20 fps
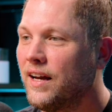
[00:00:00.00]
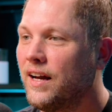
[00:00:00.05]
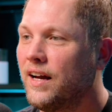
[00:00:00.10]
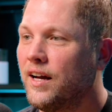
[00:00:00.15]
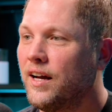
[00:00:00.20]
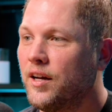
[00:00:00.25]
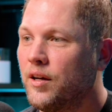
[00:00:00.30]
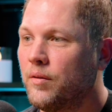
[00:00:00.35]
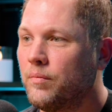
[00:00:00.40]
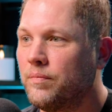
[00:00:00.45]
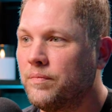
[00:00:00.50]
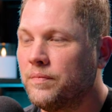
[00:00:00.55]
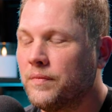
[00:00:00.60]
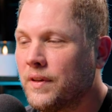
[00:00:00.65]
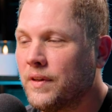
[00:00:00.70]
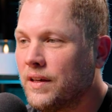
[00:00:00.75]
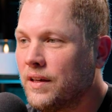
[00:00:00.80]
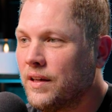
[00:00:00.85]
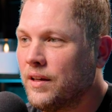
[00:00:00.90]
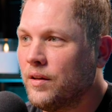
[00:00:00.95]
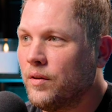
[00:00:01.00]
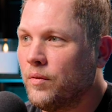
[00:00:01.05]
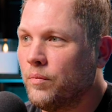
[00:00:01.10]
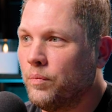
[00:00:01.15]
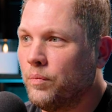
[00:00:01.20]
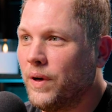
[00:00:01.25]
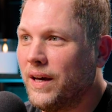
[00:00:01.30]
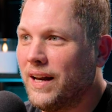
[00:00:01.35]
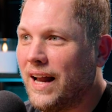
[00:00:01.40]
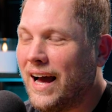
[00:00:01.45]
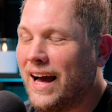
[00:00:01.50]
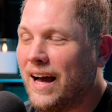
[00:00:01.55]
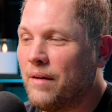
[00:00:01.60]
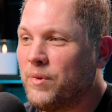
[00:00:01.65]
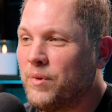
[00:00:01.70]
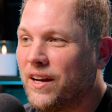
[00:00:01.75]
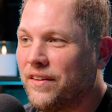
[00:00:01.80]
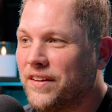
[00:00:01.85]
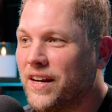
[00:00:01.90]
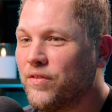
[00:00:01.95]
Yeah. Um, But, I,
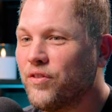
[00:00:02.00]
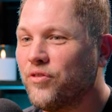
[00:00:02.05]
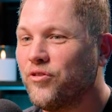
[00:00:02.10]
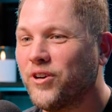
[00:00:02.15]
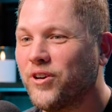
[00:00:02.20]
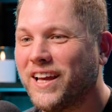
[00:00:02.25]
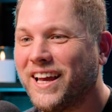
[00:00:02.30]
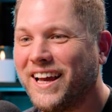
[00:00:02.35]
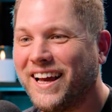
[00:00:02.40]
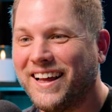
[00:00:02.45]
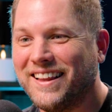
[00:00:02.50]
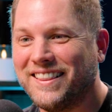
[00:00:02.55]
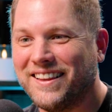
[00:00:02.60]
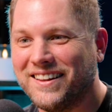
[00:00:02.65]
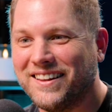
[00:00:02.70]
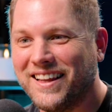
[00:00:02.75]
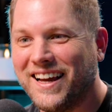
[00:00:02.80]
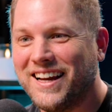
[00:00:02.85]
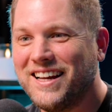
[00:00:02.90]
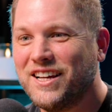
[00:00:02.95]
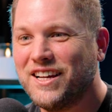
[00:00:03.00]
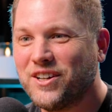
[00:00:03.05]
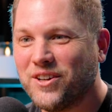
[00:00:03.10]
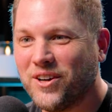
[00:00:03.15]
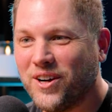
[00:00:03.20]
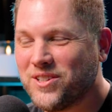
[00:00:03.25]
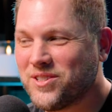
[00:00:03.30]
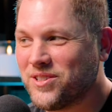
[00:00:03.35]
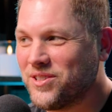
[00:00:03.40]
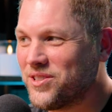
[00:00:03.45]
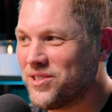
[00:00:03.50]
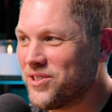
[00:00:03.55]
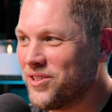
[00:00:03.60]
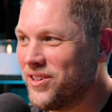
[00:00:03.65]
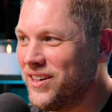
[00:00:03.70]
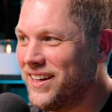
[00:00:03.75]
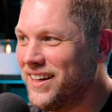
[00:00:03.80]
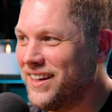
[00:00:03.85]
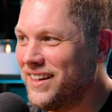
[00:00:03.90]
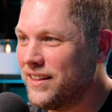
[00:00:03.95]
but I'll never forget the lady across the
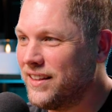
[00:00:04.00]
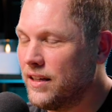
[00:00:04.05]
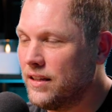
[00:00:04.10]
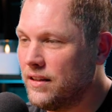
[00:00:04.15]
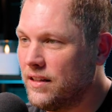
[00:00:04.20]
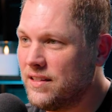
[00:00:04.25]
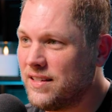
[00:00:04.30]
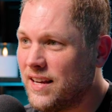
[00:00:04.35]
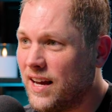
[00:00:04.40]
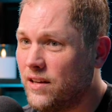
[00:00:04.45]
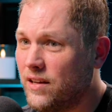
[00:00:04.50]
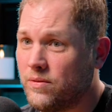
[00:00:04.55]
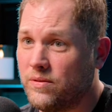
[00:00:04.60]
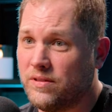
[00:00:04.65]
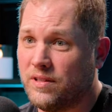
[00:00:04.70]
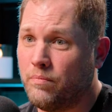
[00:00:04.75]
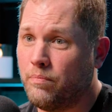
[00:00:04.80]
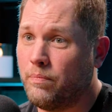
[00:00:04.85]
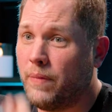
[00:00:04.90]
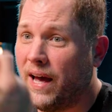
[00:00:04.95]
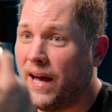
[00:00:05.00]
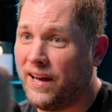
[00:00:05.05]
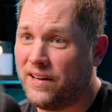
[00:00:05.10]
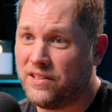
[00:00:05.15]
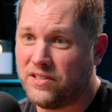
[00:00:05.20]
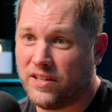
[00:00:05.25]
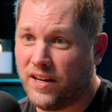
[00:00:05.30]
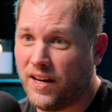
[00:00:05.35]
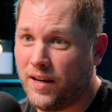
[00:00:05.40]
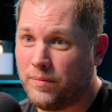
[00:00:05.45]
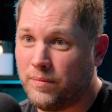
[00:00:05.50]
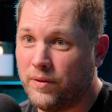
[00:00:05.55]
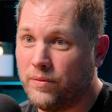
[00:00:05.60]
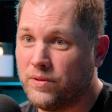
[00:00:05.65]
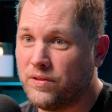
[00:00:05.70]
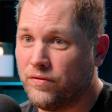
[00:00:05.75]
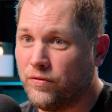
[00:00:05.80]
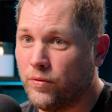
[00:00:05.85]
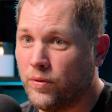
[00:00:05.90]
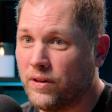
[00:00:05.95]
street. That this house was in bad shape. It
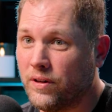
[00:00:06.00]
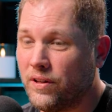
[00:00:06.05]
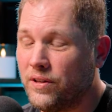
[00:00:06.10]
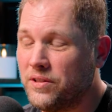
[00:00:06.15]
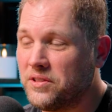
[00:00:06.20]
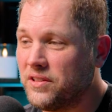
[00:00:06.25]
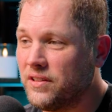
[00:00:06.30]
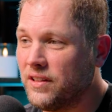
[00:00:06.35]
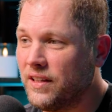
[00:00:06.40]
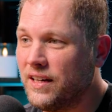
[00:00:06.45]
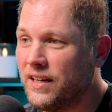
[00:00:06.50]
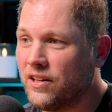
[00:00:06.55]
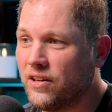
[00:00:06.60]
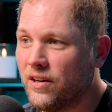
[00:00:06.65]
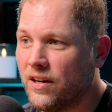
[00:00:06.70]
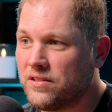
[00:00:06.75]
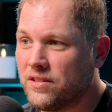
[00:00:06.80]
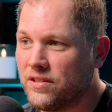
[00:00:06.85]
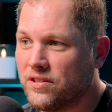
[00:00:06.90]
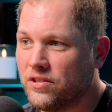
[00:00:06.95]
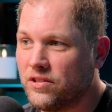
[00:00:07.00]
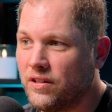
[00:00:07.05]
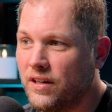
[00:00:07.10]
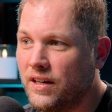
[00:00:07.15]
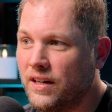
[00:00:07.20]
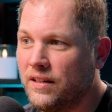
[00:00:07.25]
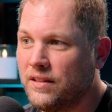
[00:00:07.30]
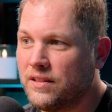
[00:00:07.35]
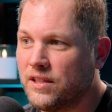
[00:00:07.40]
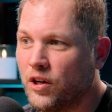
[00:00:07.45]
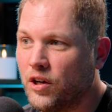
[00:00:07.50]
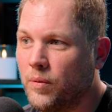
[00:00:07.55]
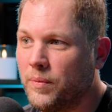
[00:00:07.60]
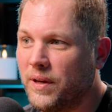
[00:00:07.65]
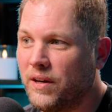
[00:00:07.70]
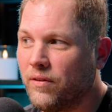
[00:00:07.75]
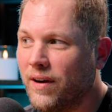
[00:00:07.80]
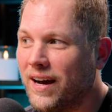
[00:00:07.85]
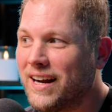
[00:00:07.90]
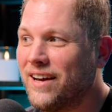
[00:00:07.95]
was a foreclosure. The lady across the street told
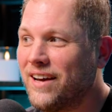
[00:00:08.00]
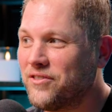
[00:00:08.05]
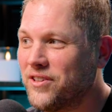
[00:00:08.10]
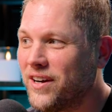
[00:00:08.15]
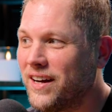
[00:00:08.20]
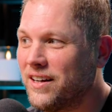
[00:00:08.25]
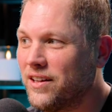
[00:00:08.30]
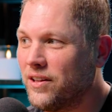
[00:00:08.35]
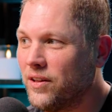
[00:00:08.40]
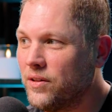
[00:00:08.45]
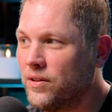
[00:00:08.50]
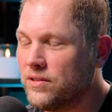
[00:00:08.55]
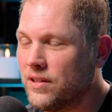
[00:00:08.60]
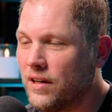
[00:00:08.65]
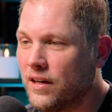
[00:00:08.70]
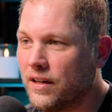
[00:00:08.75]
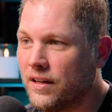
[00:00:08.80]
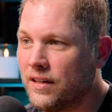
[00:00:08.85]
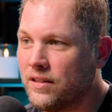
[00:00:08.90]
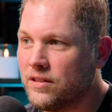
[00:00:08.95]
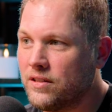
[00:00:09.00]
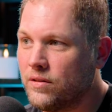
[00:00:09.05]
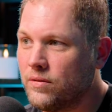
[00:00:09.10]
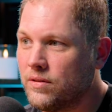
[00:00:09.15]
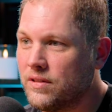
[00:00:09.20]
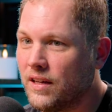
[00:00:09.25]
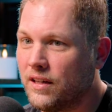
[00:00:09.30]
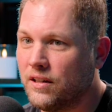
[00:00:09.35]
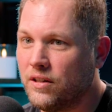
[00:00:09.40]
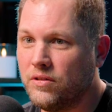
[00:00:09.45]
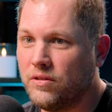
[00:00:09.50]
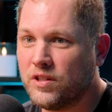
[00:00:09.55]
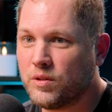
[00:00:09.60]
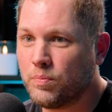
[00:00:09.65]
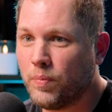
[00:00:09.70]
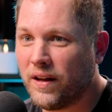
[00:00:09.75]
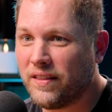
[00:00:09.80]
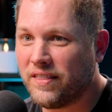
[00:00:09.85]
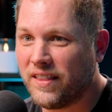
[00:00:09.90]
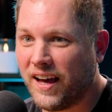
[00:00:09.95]
me right after I'd closed on it, she was like, you just
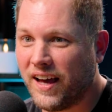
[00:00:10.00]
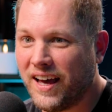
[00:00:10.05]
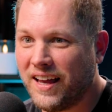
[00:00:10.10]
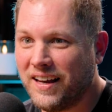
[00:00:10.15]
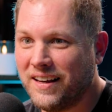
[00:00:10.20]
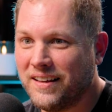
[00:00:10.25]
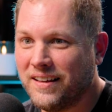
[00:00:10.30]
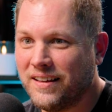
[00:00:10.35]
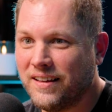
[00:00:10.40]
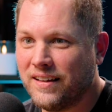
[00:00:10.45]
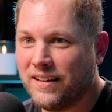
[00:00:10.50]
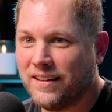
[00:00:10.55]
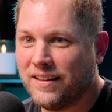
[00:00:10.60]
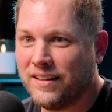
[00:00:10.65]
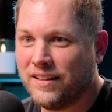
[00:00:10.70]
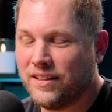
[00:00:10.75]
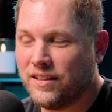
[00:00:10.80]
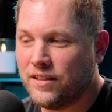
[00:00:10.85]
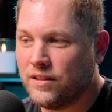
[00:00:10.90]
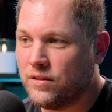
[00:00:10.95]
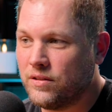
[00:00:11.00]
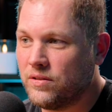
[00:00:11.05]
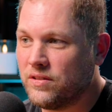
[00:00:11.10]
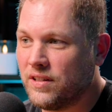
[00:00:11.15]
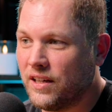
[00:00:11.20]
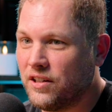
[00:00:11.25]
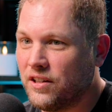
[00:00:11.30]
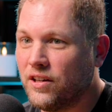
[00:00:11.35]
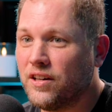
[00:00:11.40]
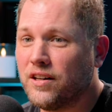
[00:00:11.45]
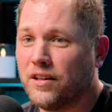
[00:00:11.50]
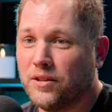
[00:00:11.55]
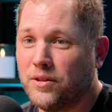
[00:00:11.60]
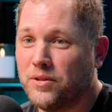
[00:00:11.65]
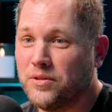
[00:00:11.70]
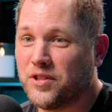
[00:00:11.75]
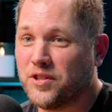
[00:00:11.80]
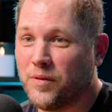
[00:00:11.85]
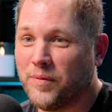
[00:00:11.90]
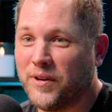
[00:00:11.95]
bought that? She was like, you're going to
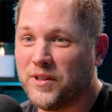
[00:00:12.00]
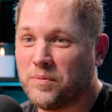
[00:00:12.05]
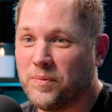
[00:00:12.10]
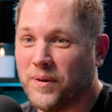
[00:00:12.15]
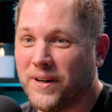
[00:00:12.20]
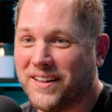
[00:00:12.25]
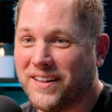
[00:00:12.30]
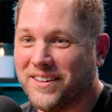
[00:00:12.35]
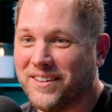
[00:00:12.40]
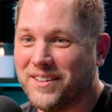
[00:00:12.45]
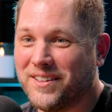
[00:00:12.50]
lose so much money.